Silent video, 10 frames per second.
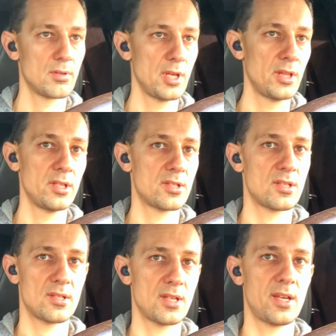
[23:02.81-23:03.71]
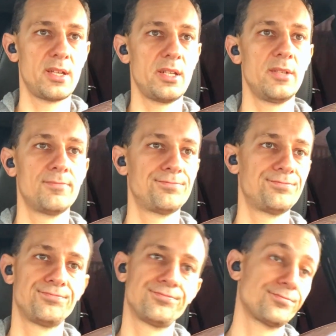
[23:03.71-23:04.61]
in this society.
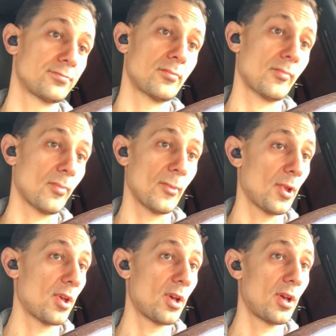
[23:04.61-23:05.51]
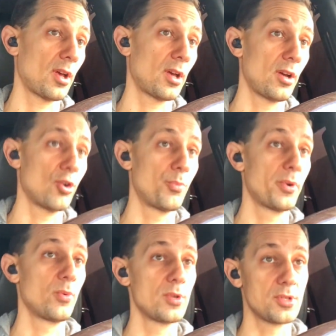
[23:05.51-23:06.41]
I hope
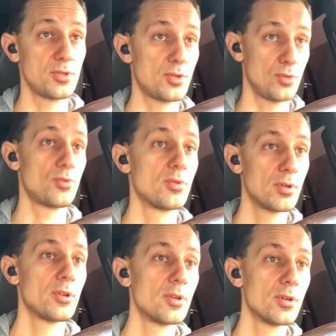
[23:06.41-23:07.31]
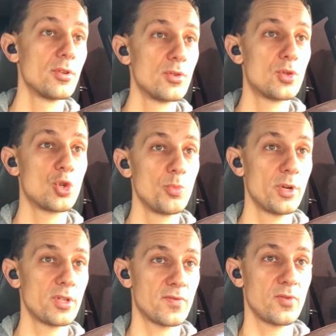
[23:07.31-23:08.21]
it wasn't too
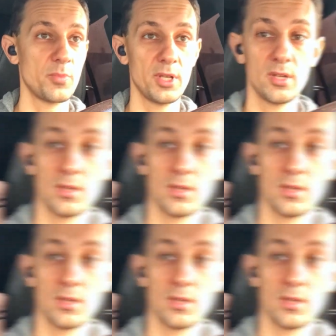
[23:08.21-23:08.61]
much for me.